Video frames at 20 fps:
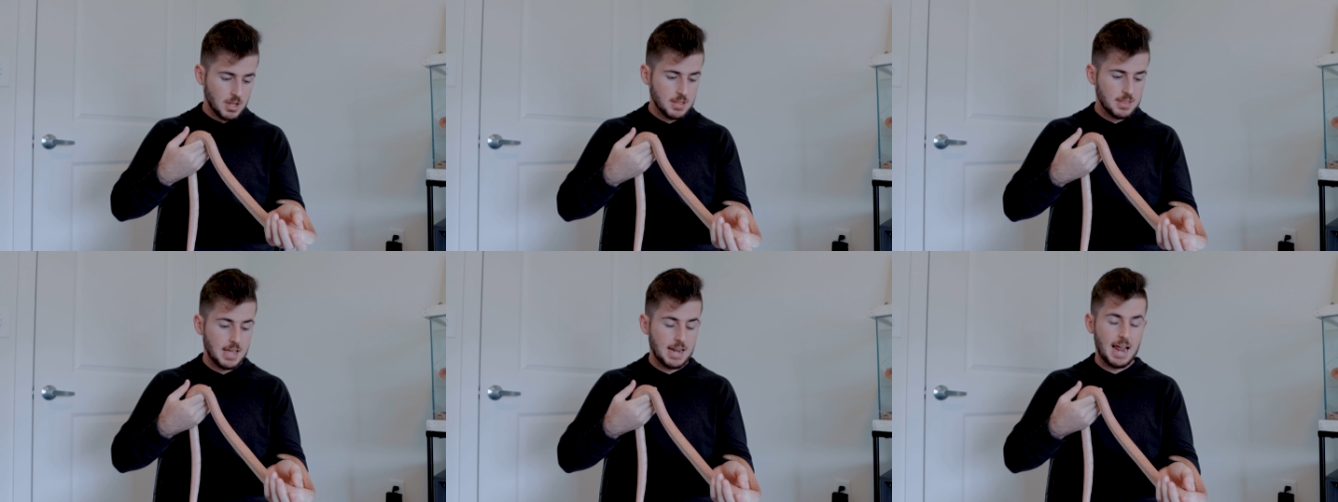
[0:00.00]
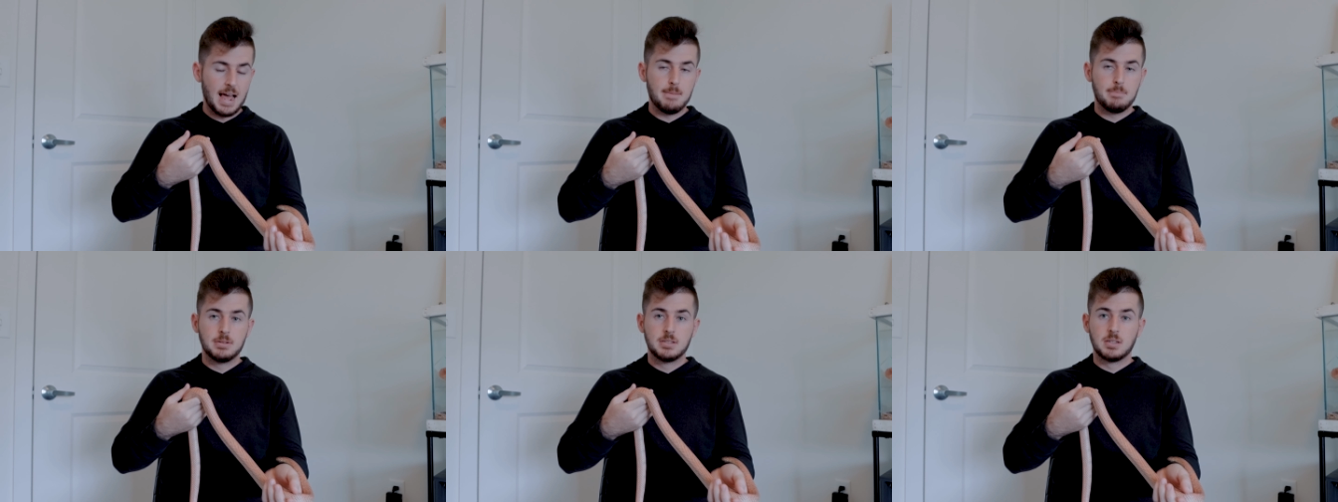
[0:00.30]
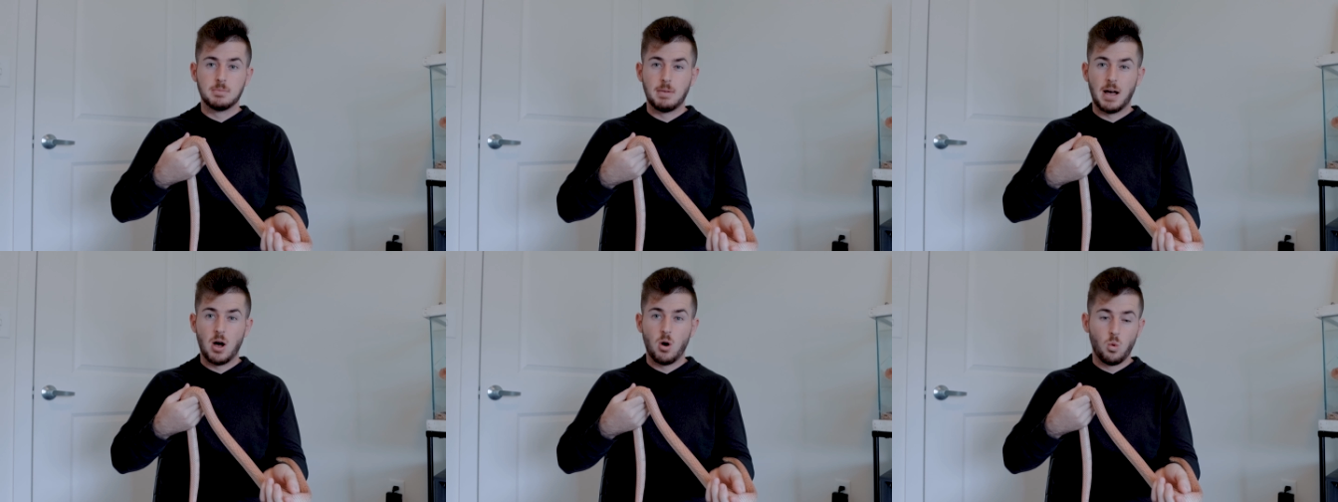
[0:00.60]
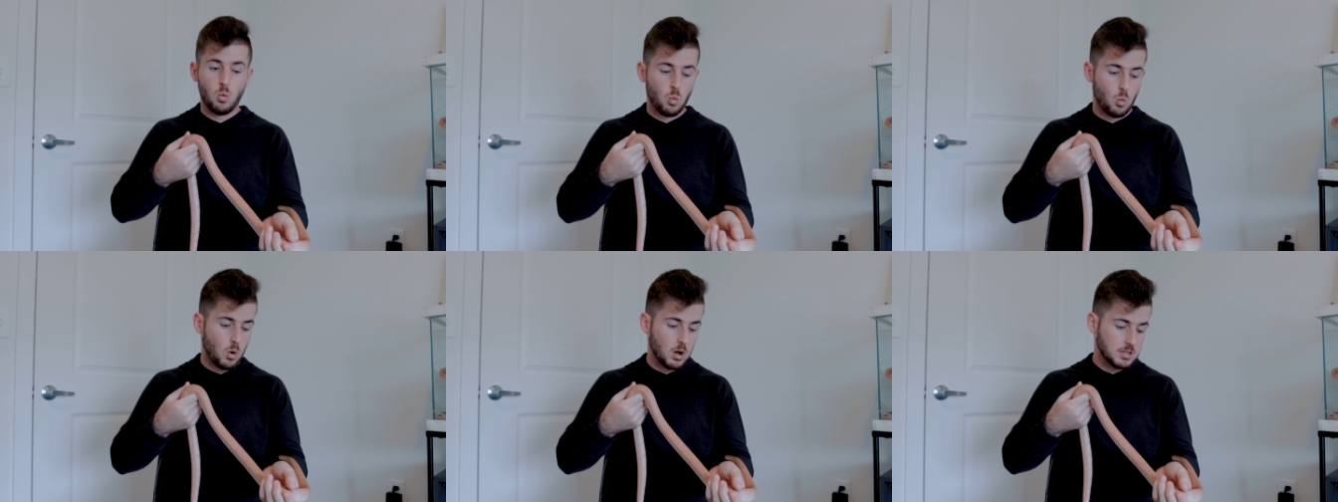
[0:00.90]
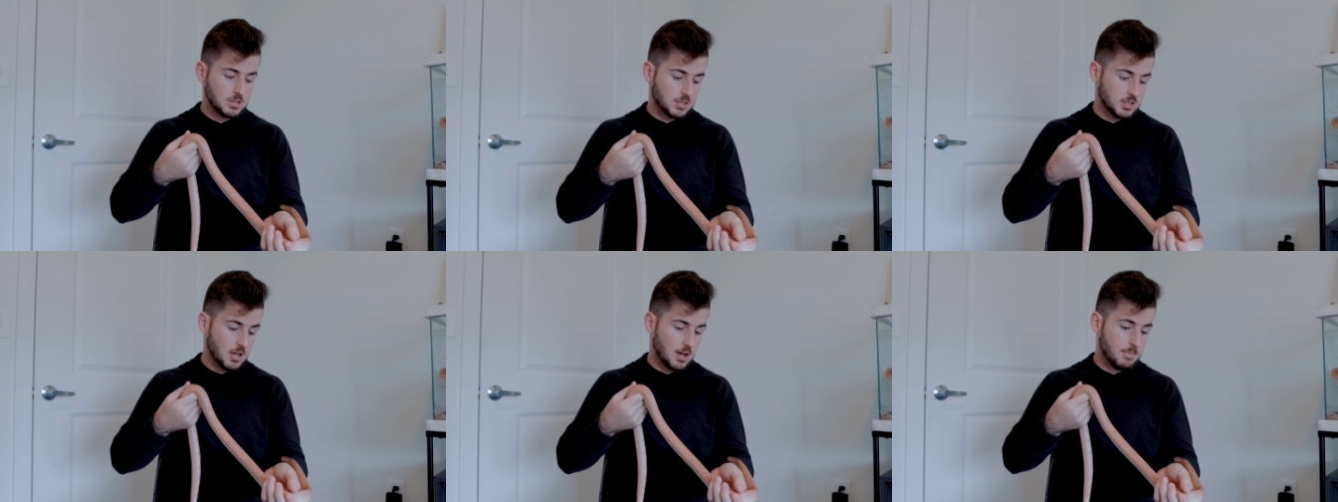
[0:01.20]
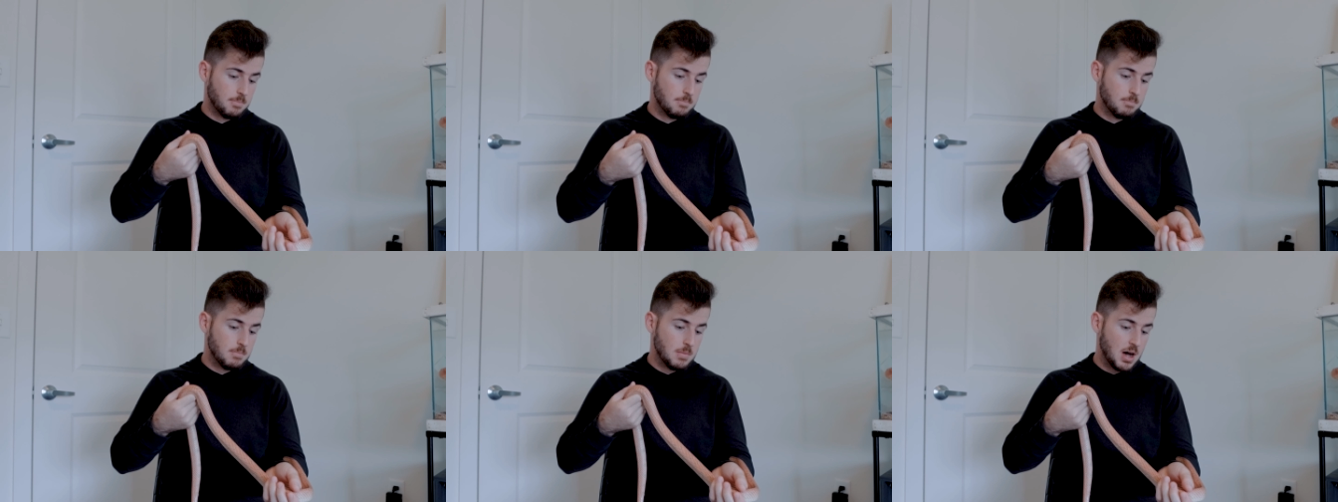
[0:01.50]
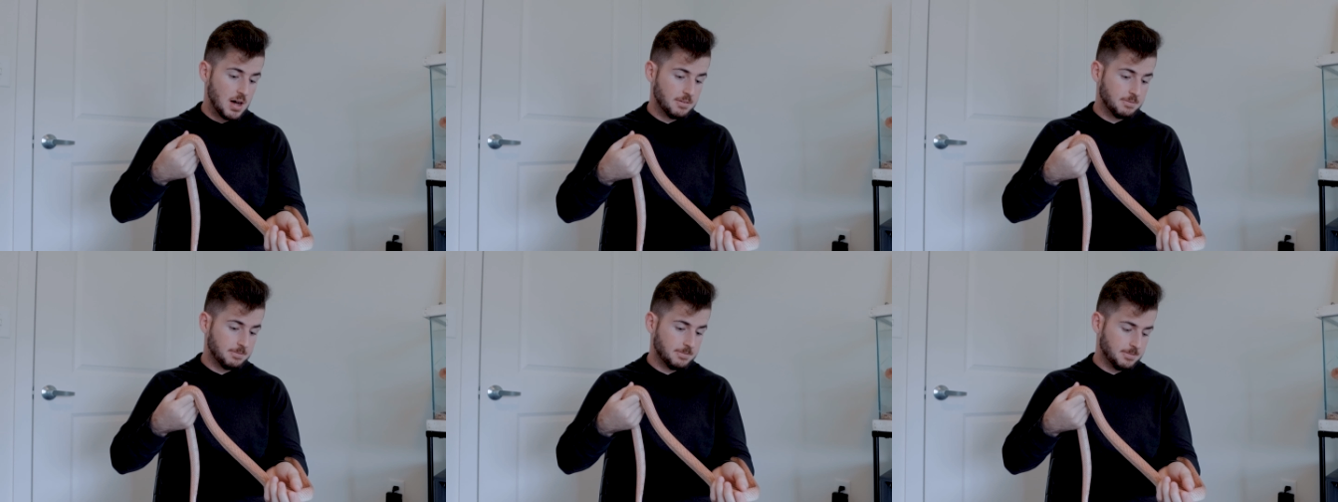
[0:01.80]
That happens about once a
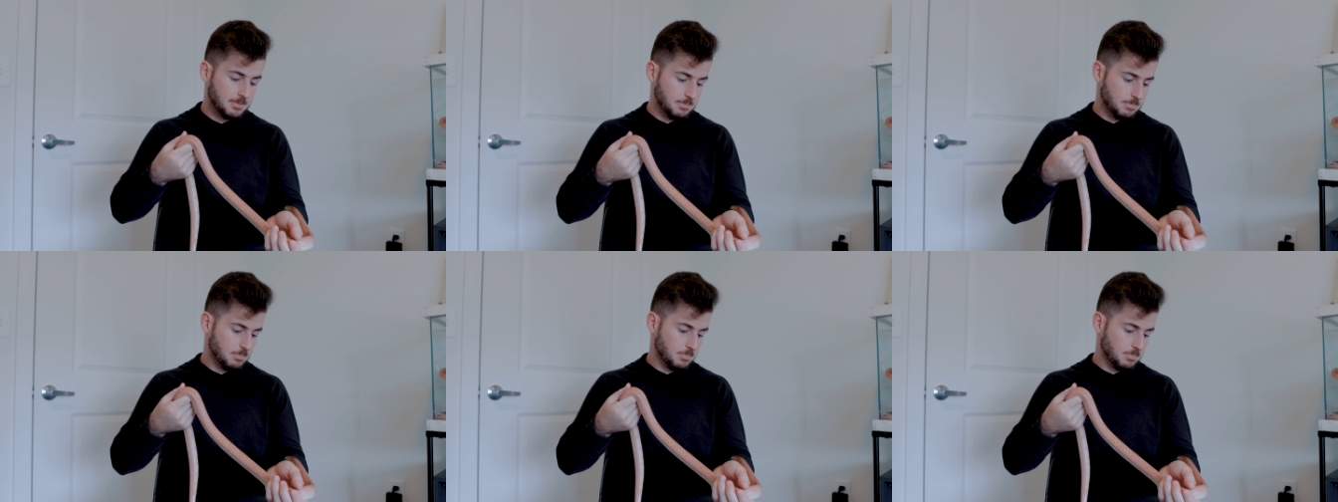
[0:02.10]
month